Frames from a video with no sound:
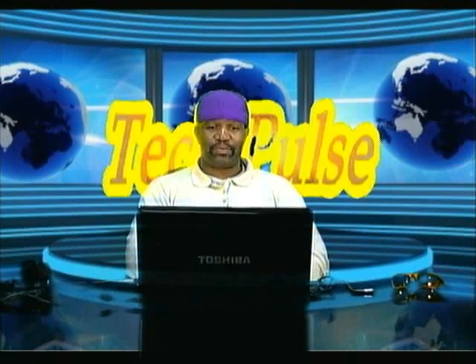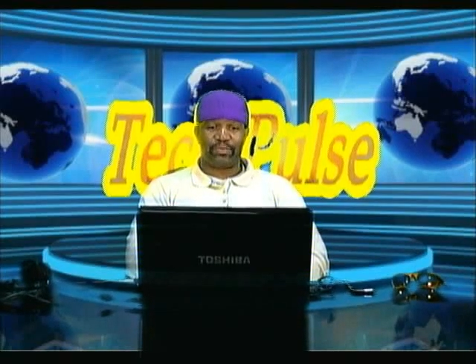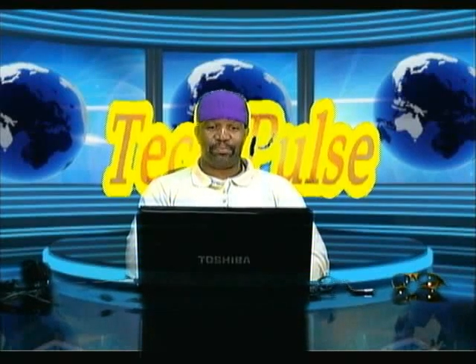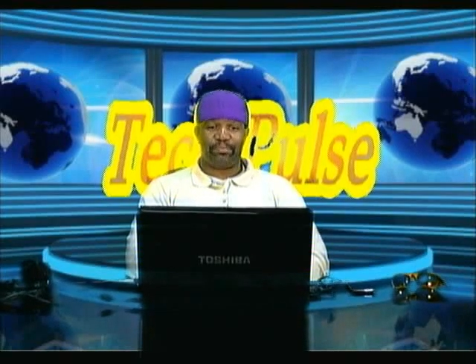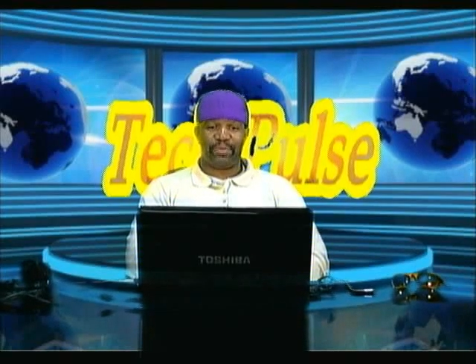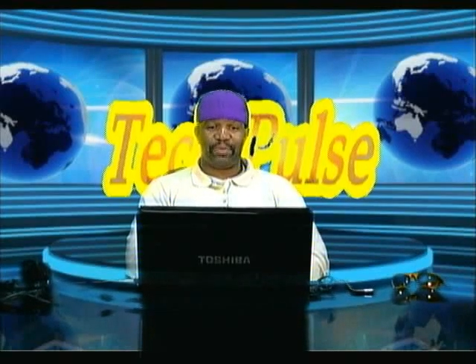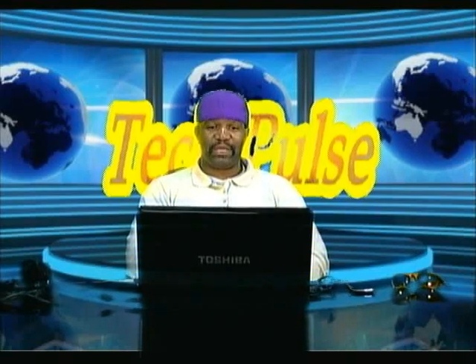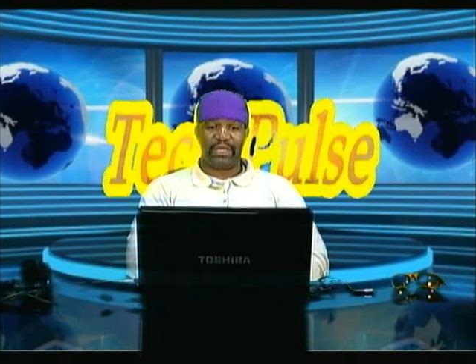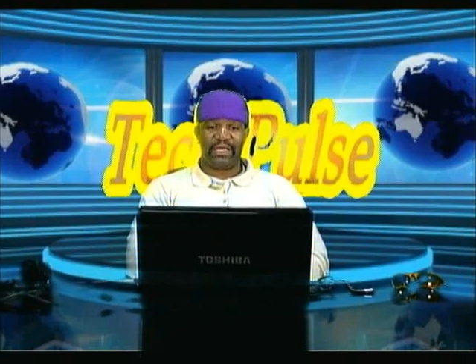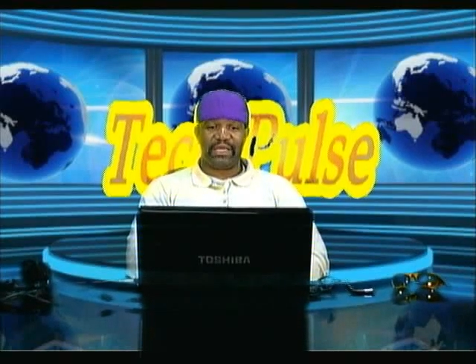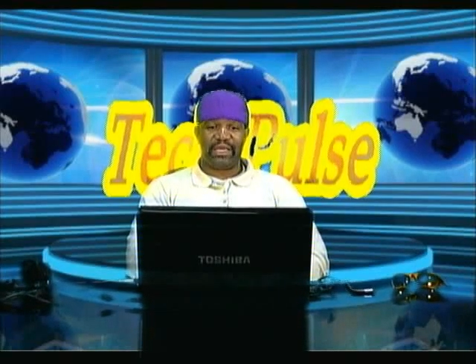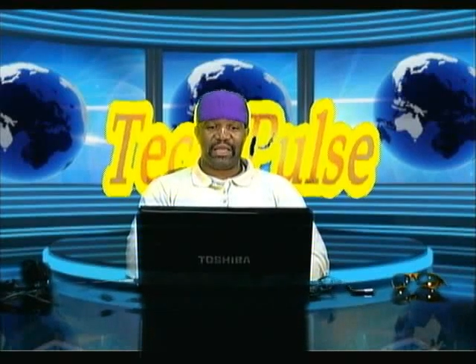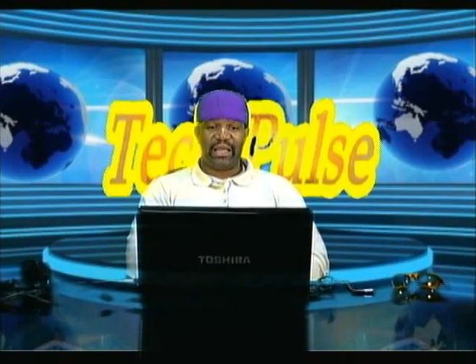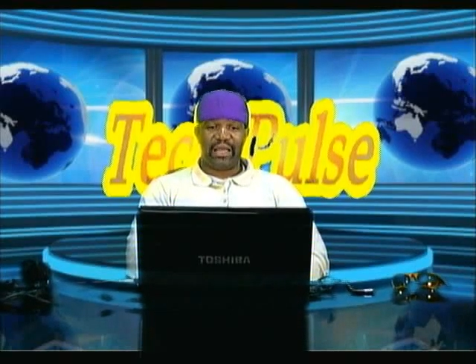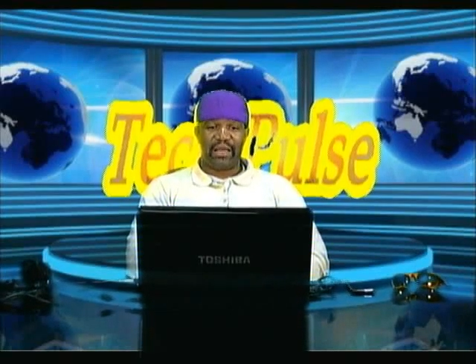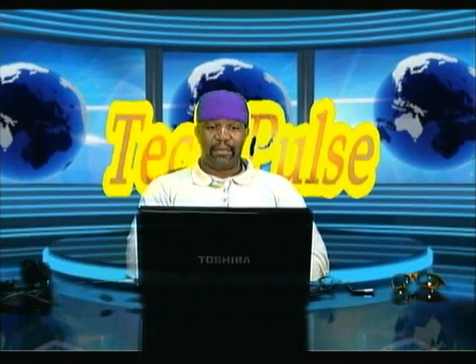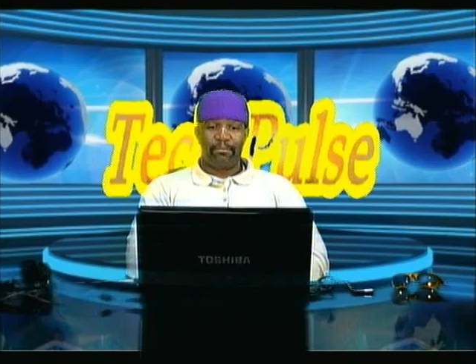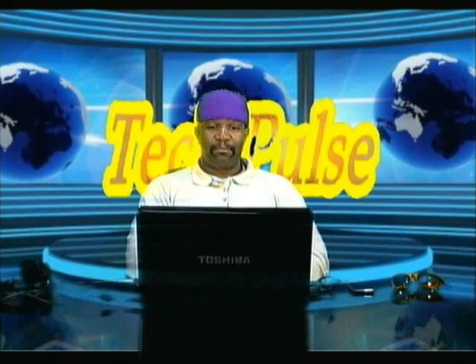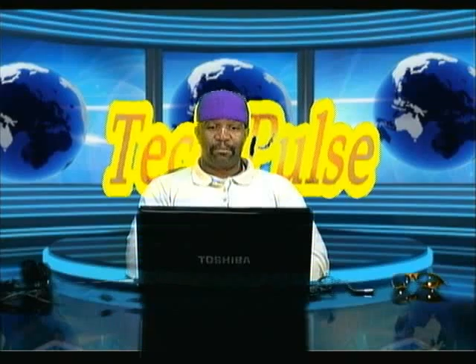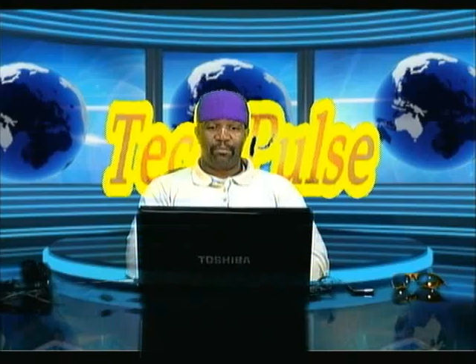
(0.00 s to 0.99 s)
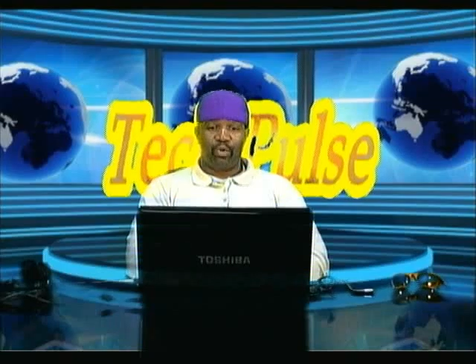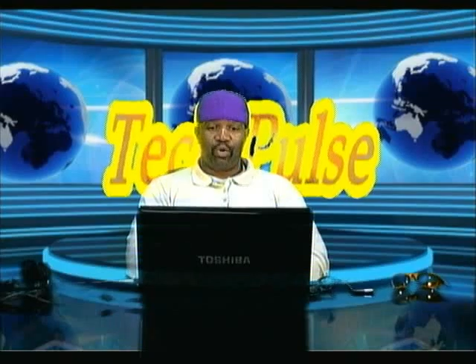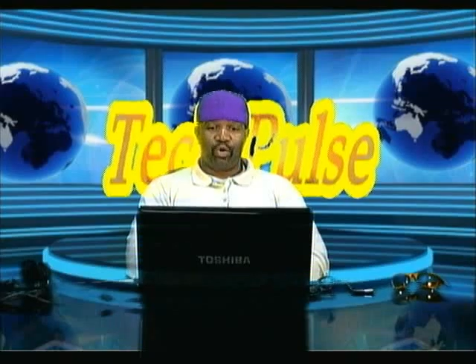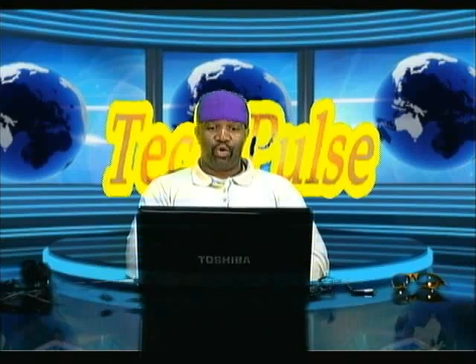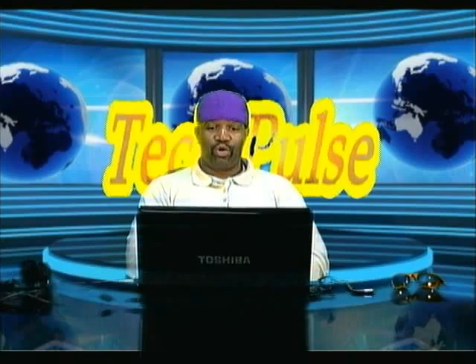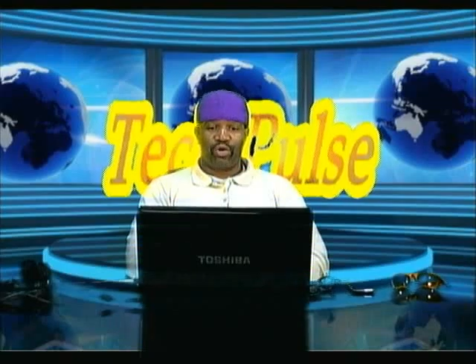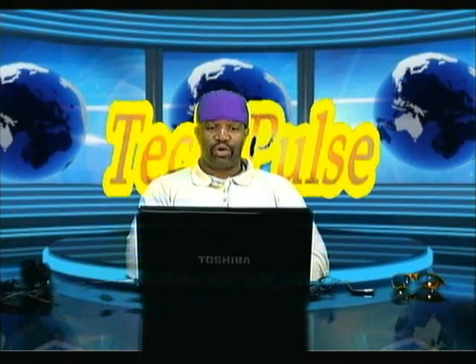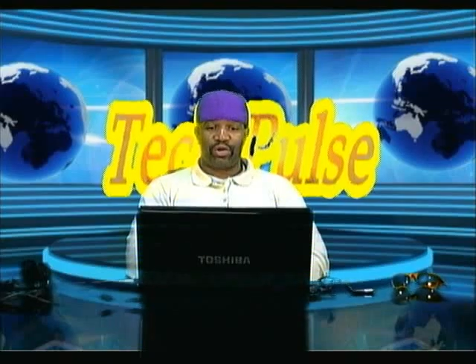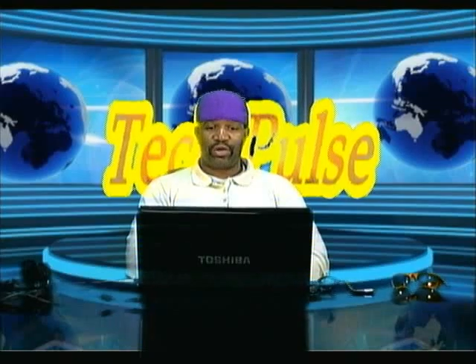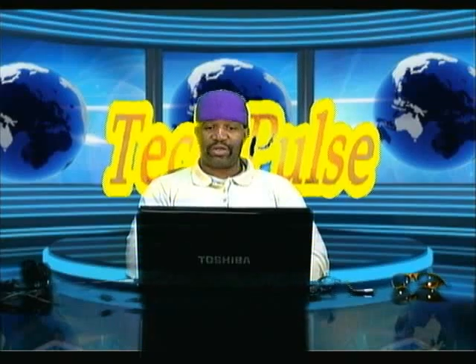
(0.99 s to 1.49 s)
be
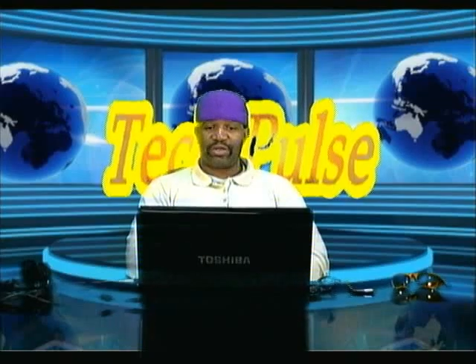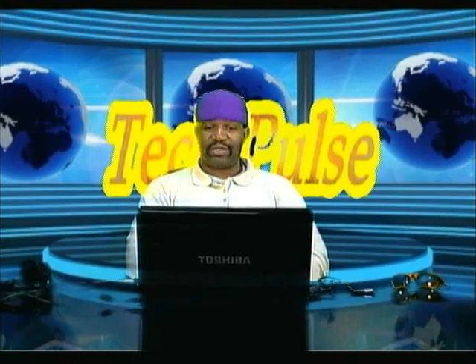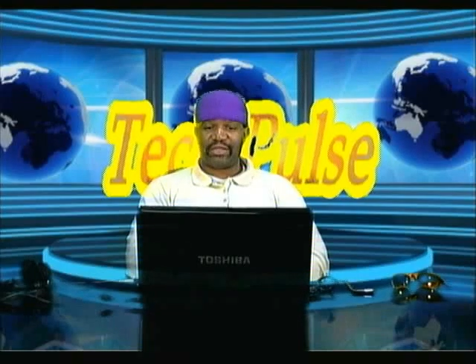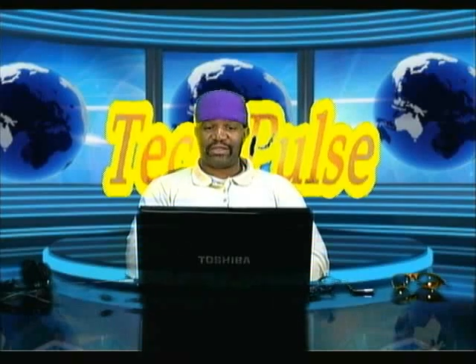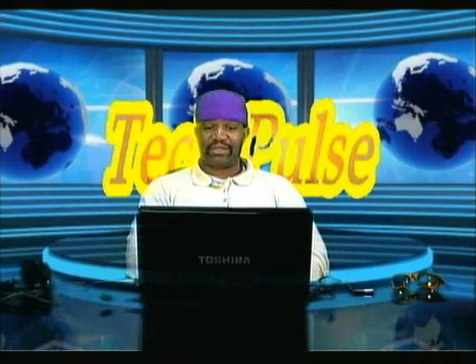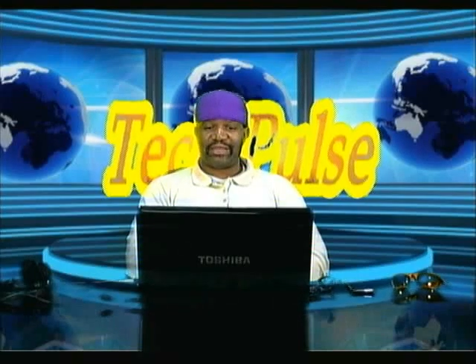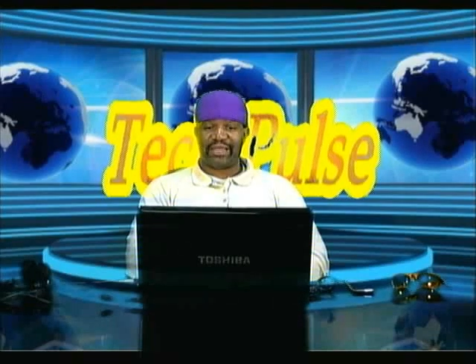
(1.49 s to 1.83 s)
more.